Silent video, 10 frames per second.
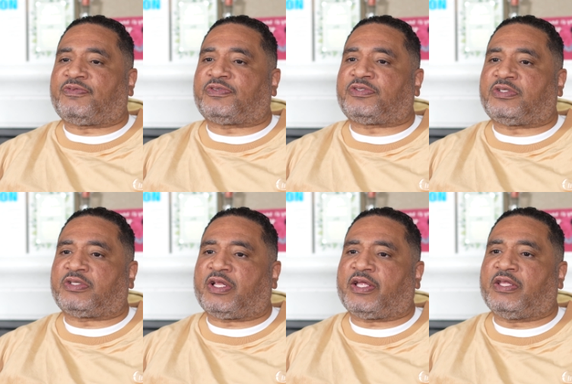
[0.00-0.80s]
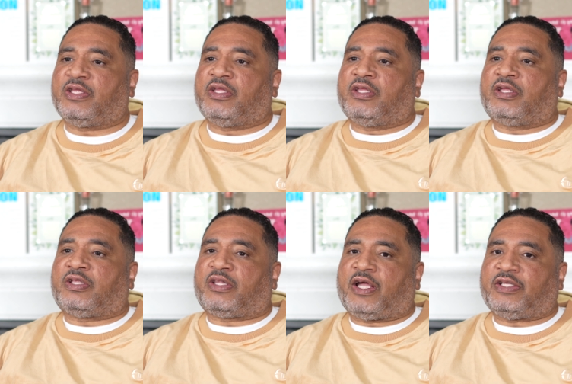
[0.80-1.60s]
for Suge Knight
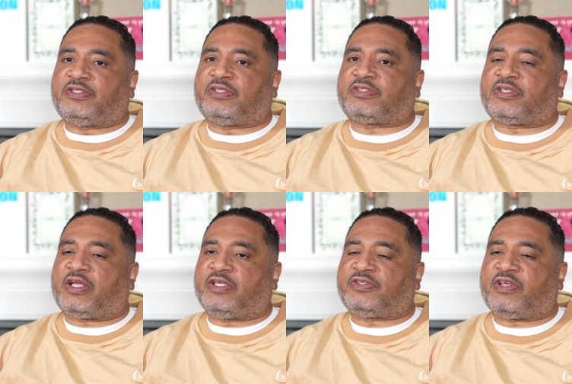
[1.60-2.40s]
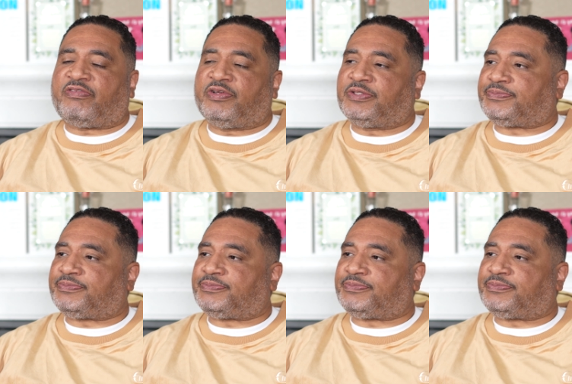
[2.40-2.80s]
in 96, 97,